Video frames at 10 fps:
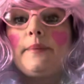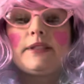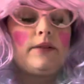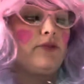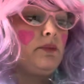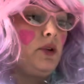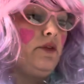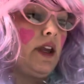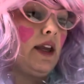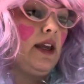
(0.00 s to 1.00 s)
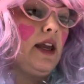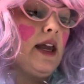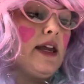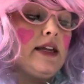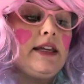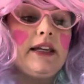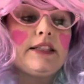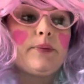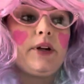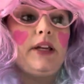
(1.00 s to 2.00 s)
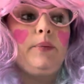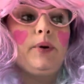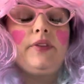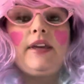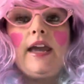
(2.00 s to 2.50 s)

them from moving. Guess where he put the